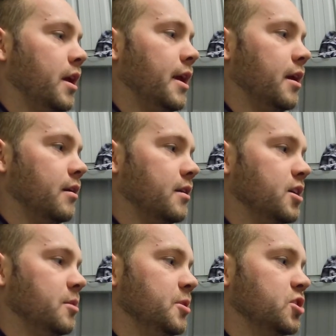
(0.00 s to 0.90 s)
Yeah,
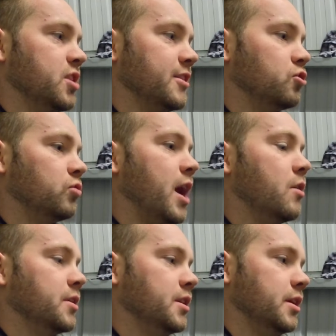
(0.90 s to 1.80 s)
it could be just like
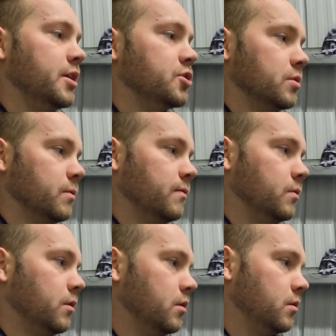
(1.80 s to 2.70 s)
drowning the engine with
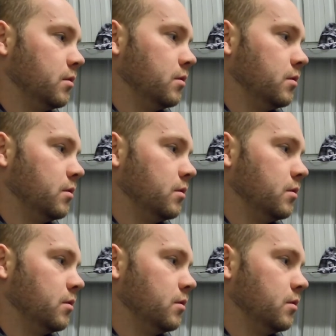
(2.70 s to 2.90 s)
fuel.